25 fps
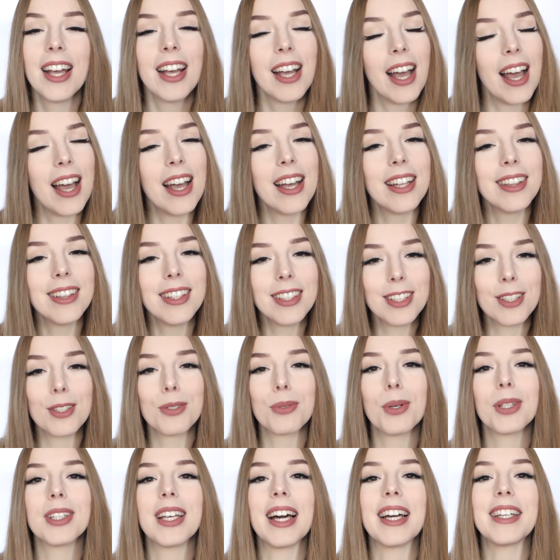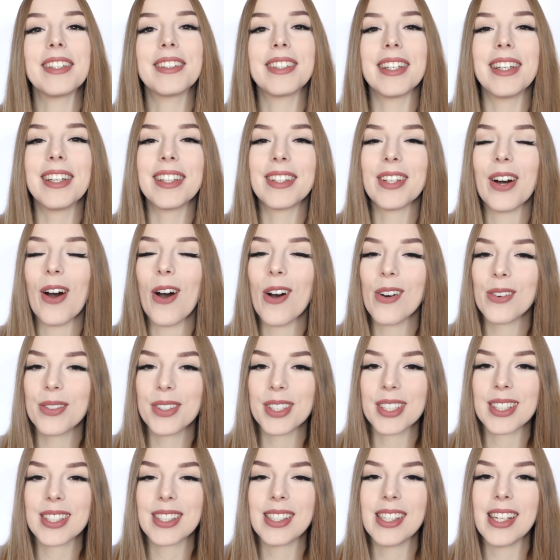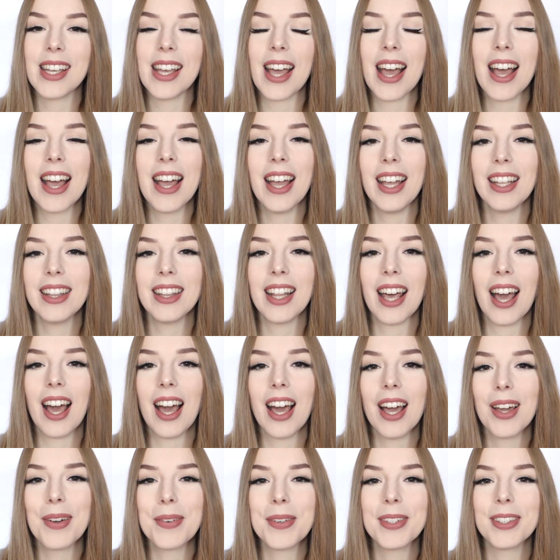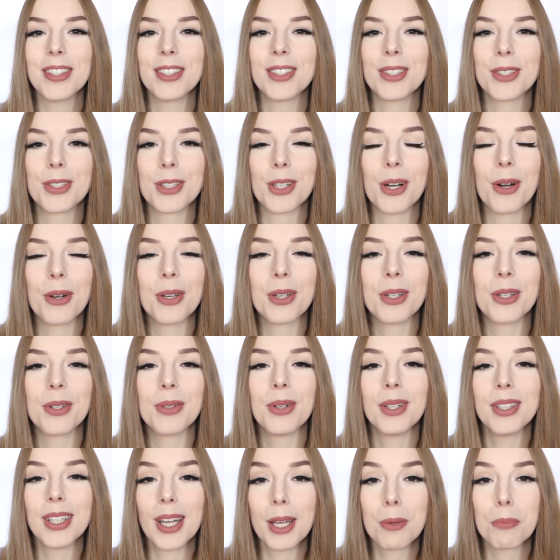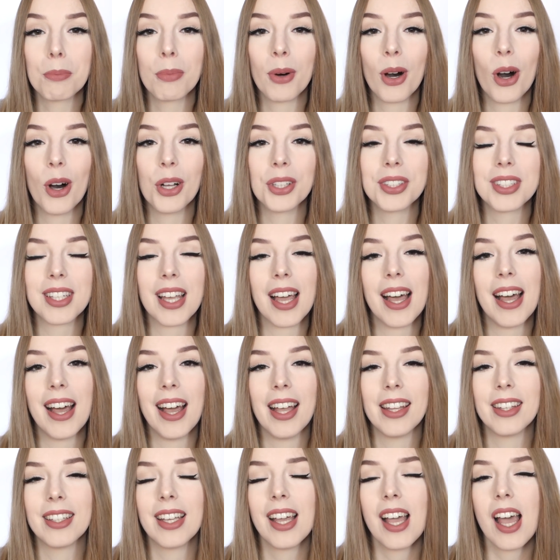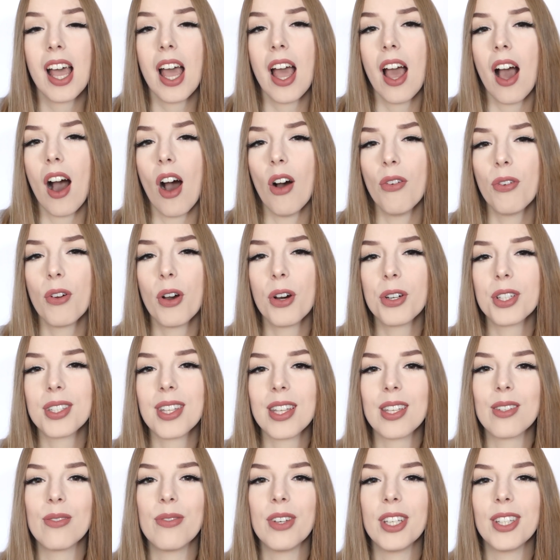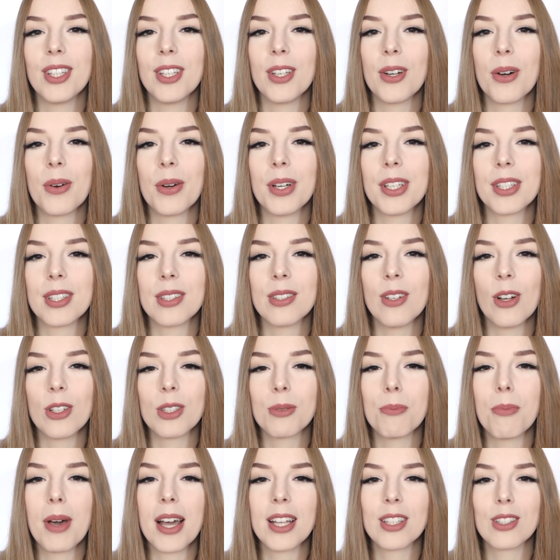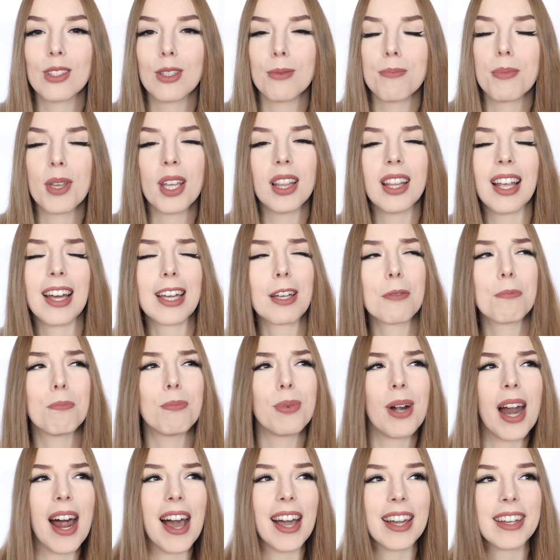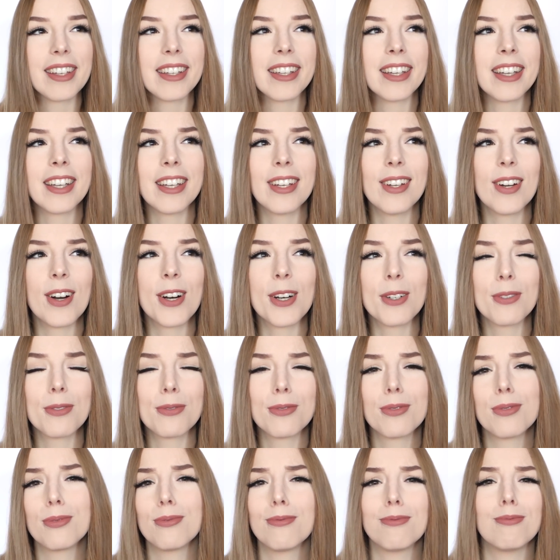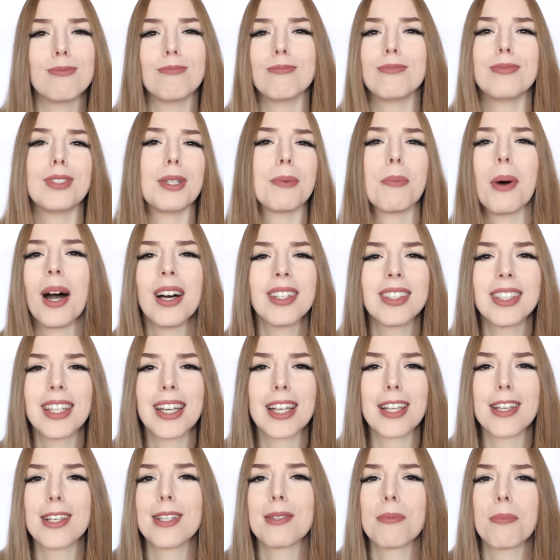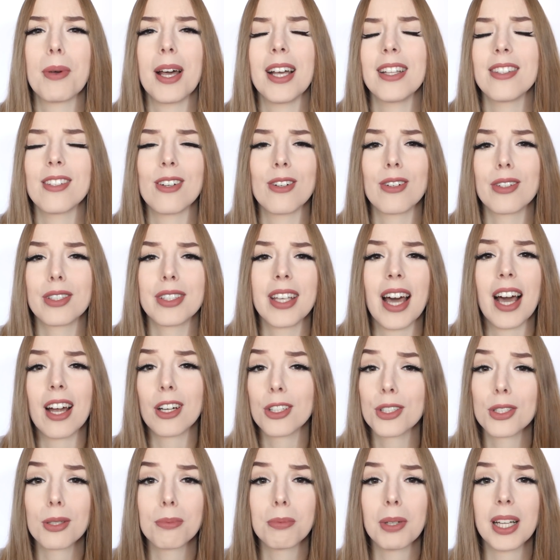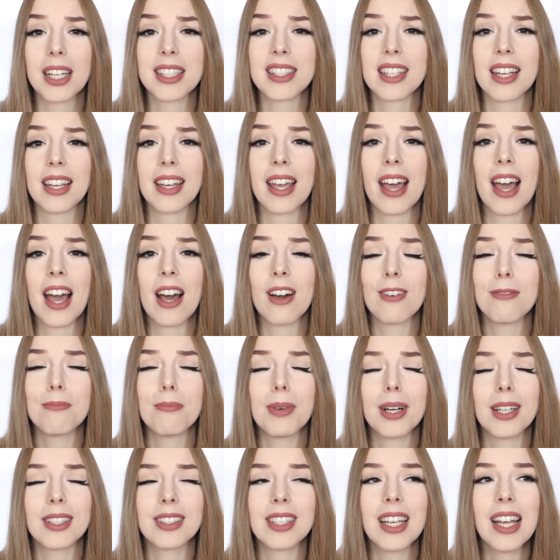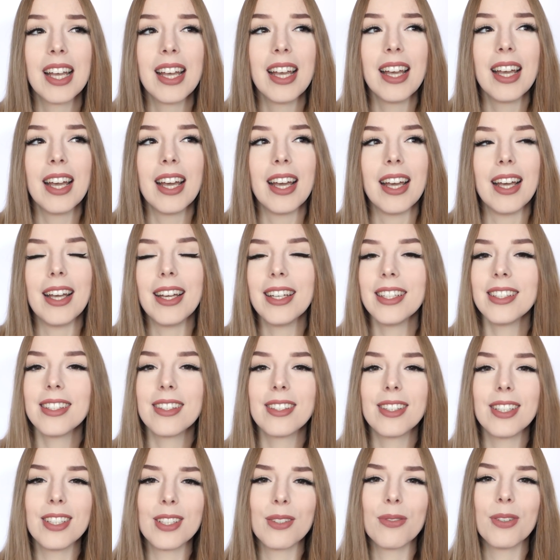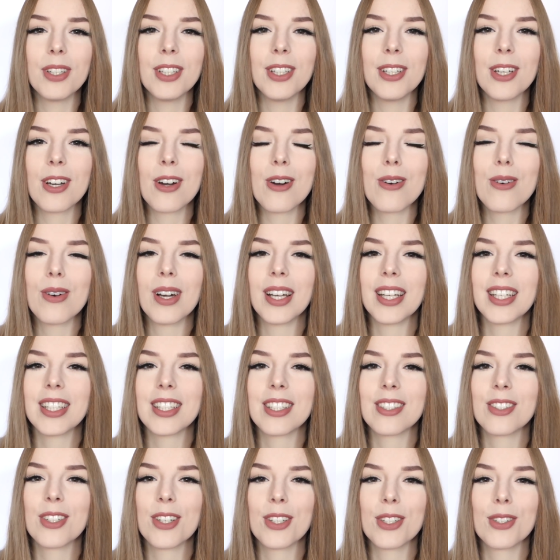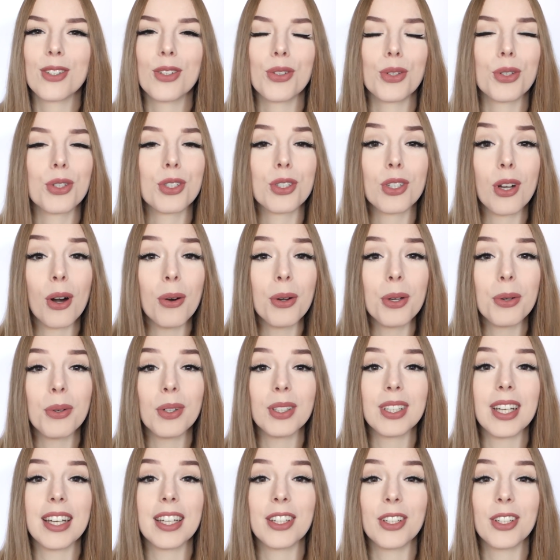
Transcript: And this is what I did, obviously, and I wanted to show you what I bought. And of course this video is not meant to be like bragging of the money I spent or the art supplies I have, but this video is just to show you what I